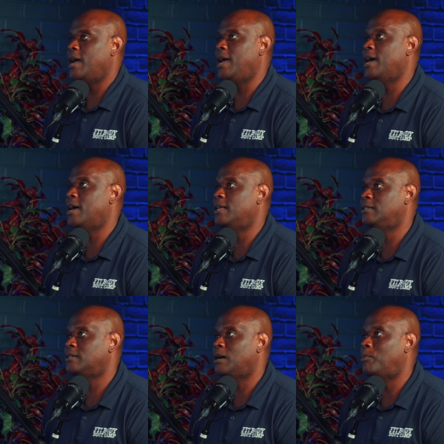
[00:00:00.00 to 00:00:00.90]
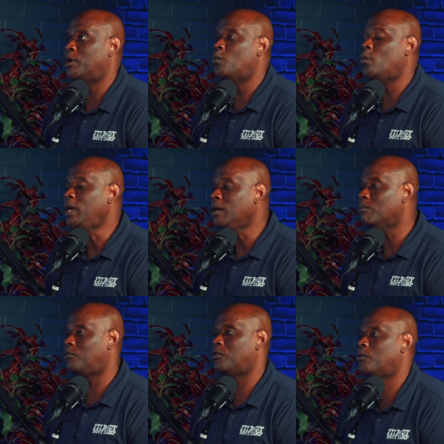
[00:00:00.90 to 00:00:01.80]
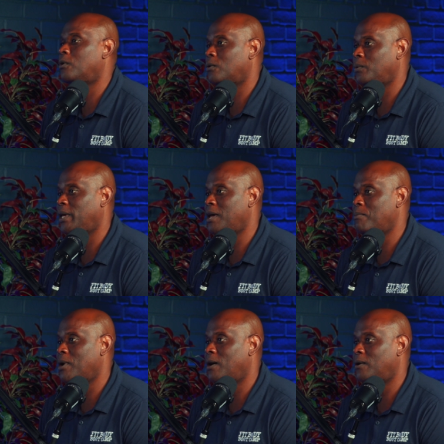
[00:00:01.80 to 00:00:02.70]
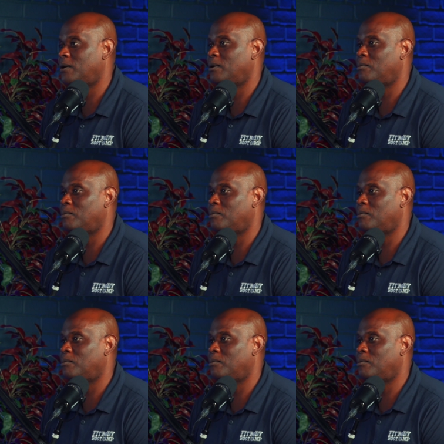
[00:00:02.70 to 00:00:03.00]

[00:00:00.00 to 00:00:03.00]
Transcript: and about a week before we came out,